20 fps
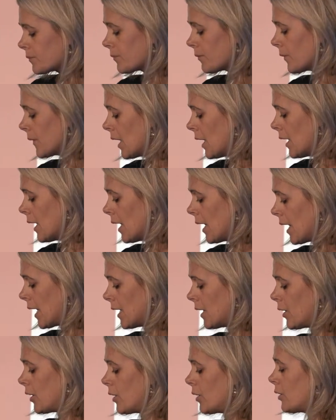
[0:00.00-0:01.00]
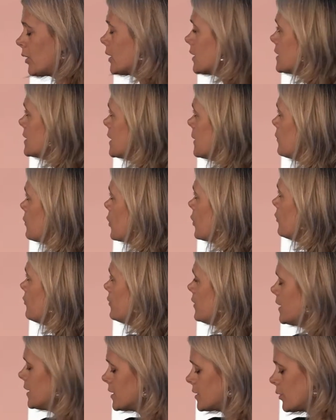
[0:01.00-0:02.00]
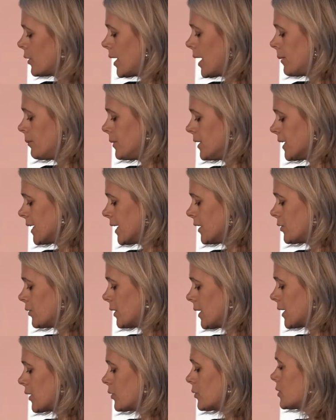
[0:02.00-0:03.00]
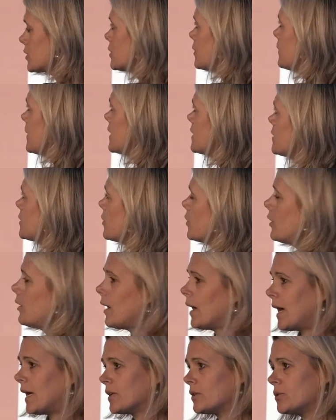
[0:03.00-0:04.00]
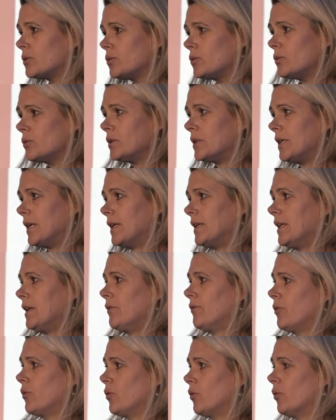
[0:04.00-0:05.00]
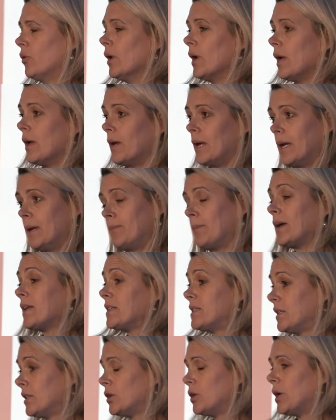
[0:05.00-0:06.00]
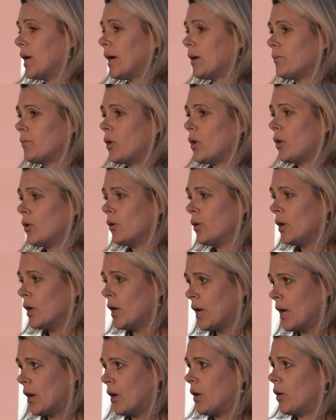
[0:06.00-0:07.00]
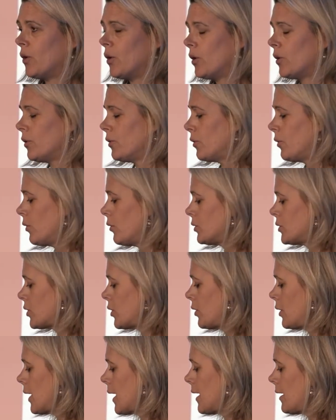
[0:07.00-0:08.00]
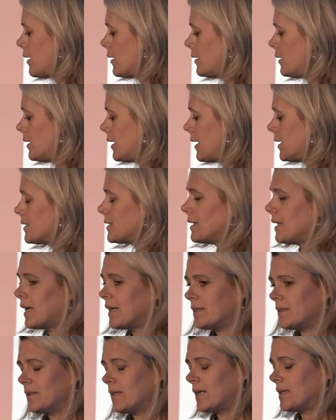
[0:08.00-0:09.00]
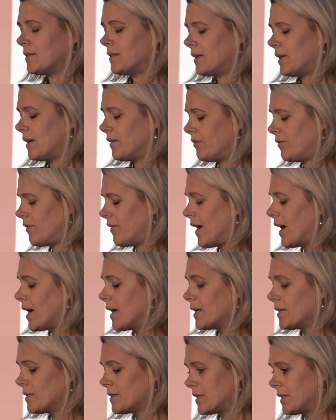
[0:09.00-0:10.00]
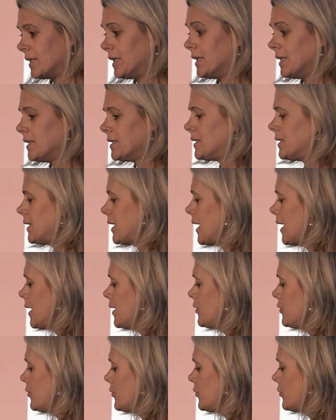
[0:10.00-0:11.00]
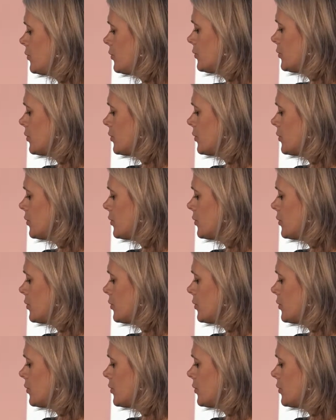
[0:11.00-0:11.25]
and therefore that their treatment will not be successful. So these 4 profiles involve this drug and medication and alcohol